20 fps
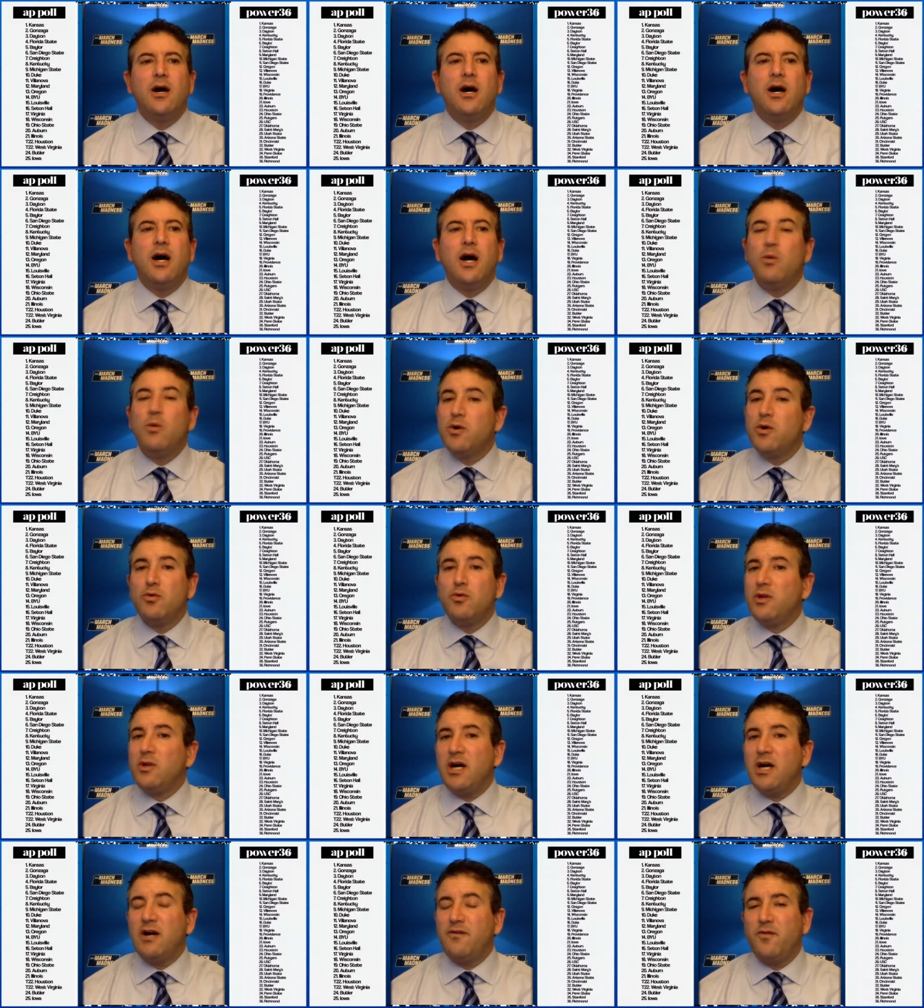I would
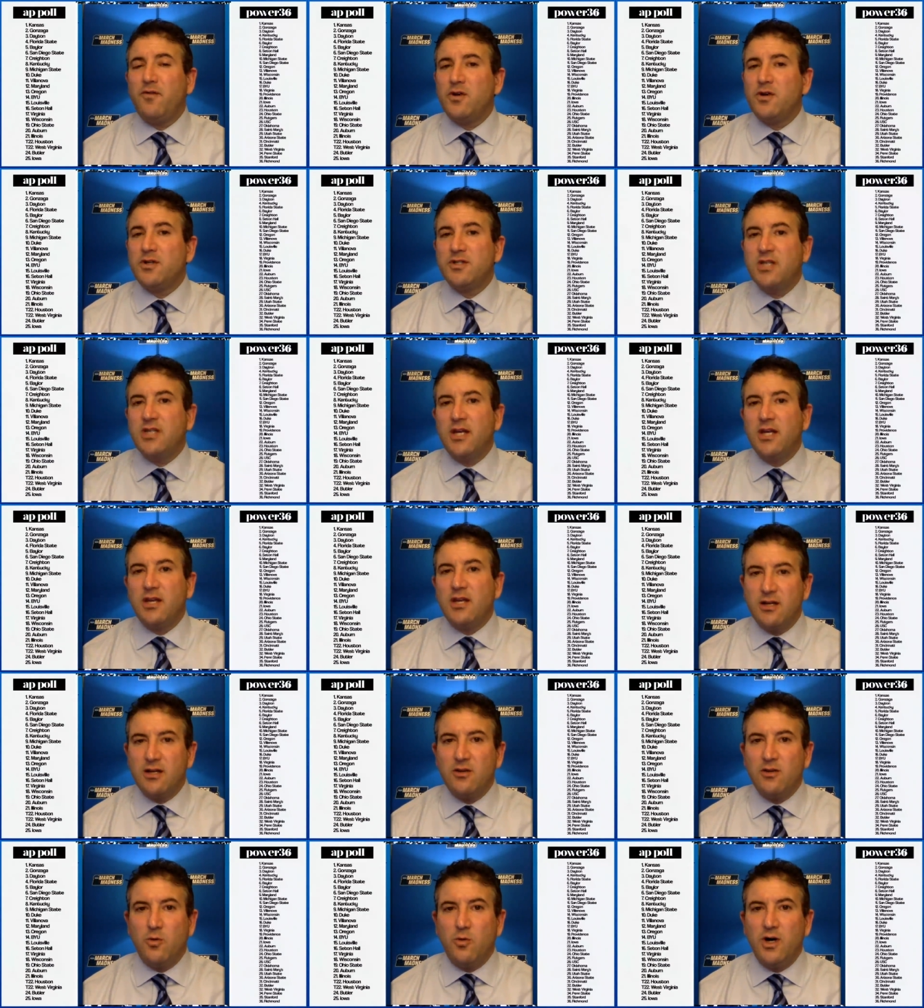rule out Florida State
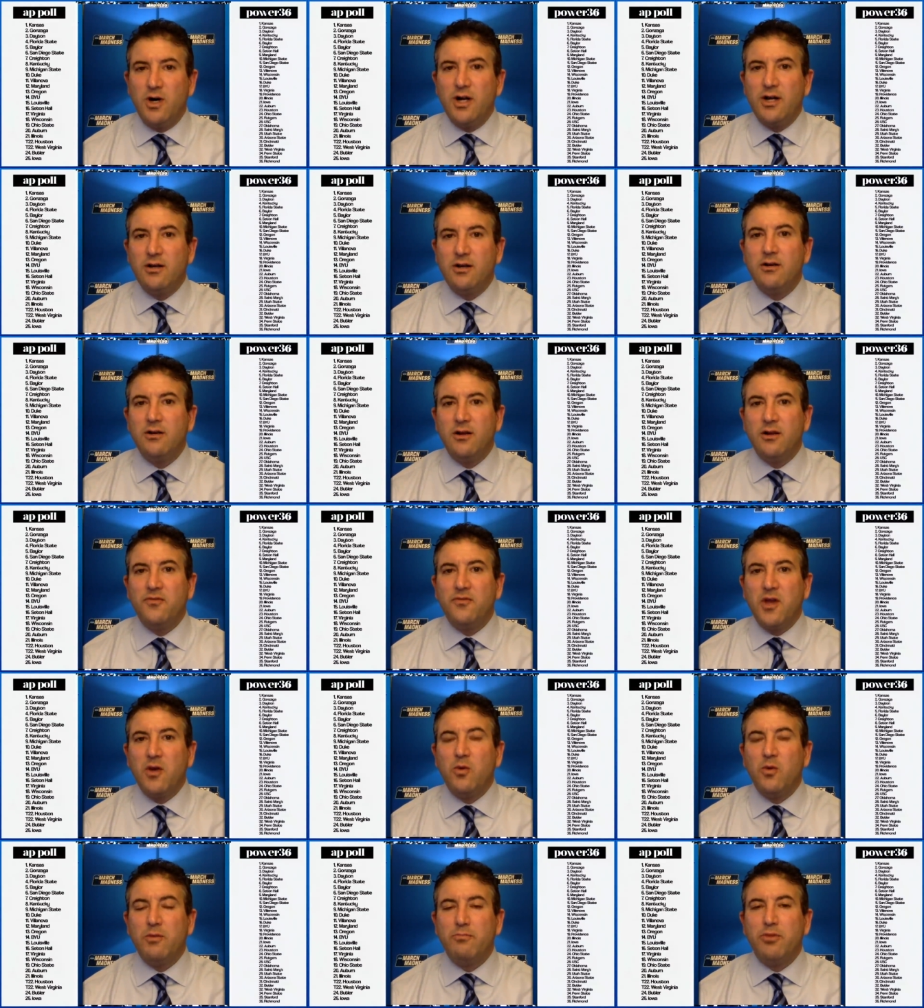getting the one if
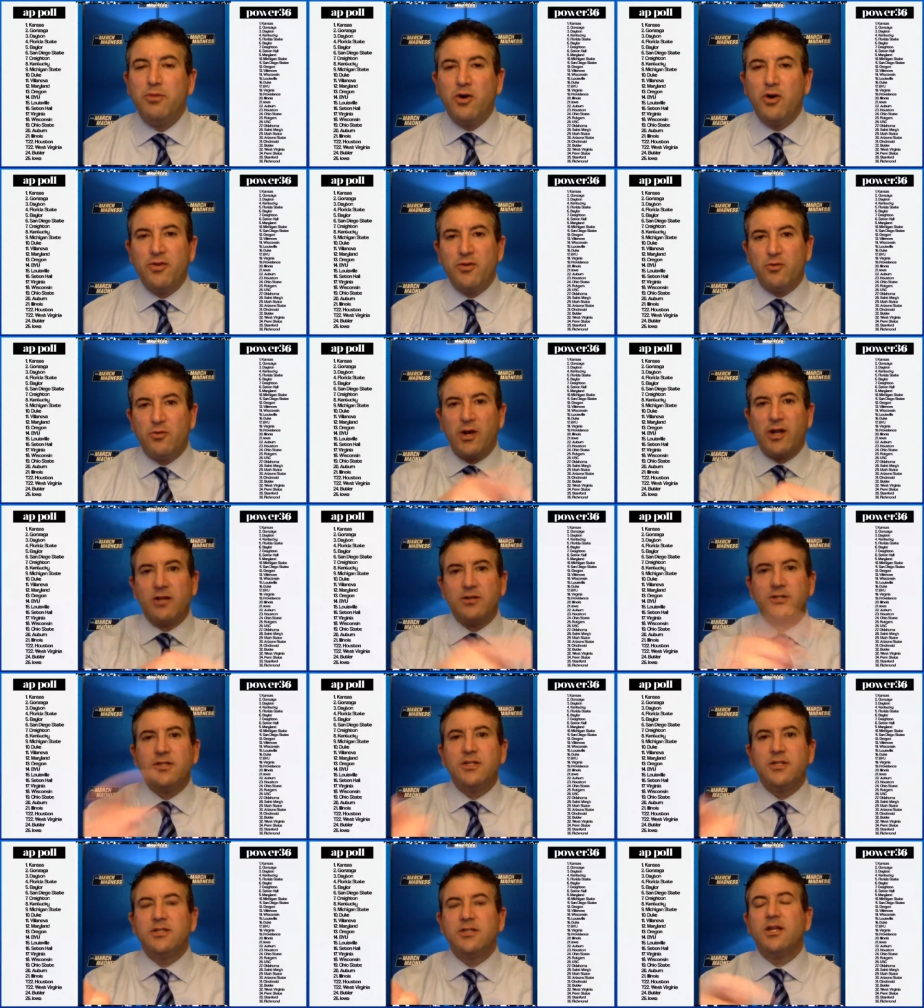they win both the regular
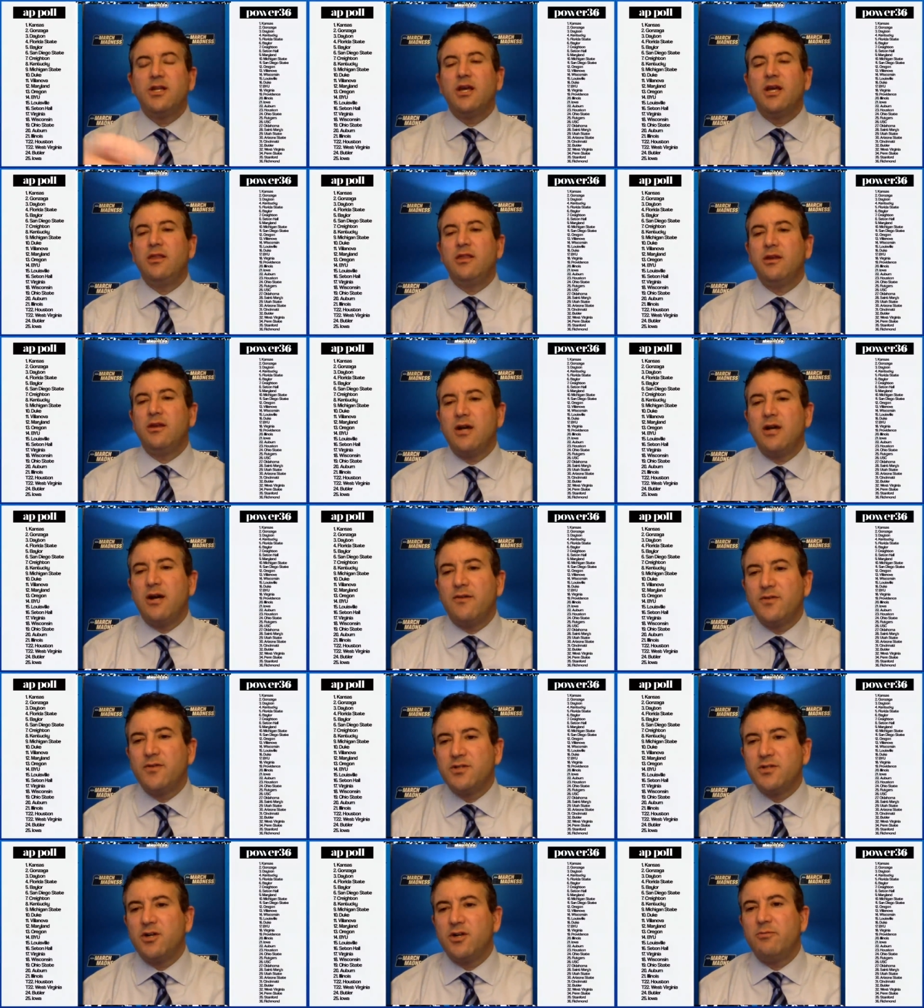season and the
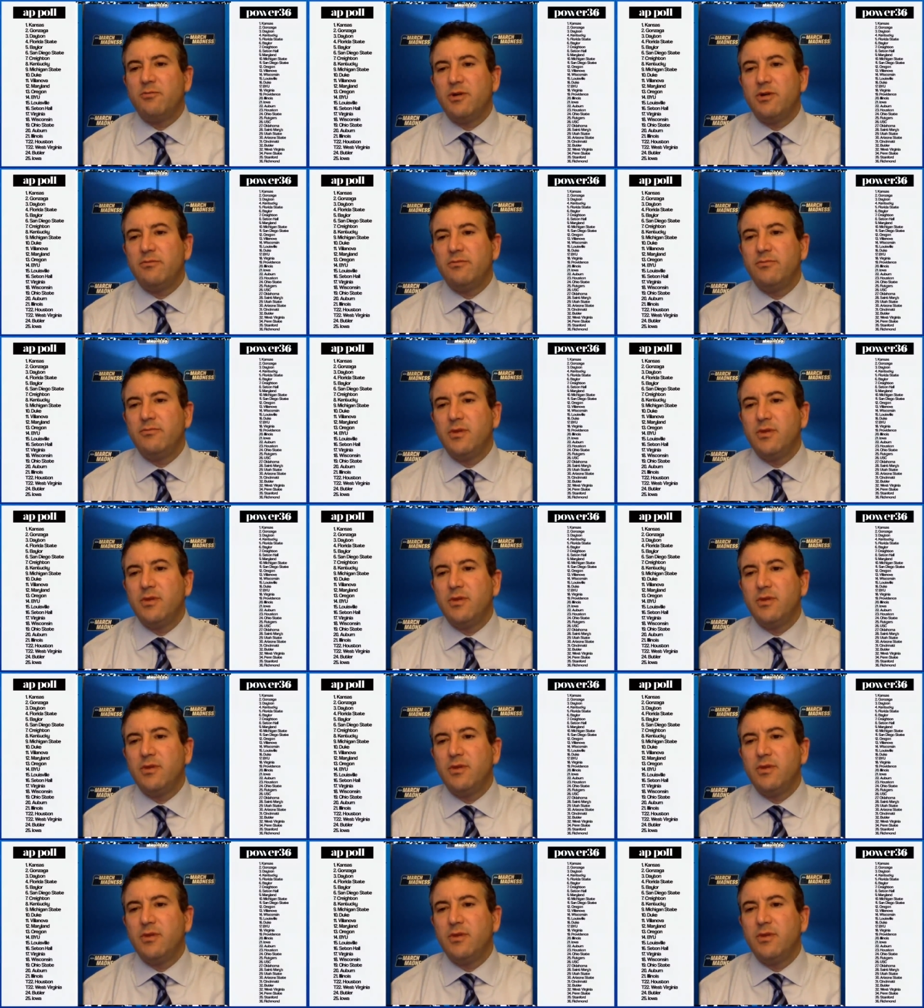conference tournament.